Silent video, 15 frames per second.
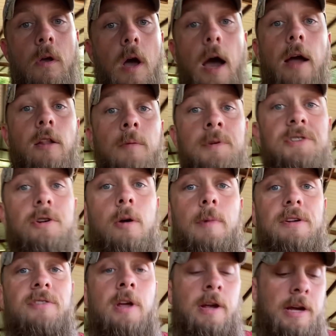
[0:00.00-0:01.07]
right, let me start by
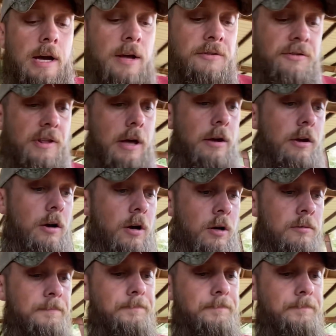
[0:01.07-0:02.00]
saying, guys, that I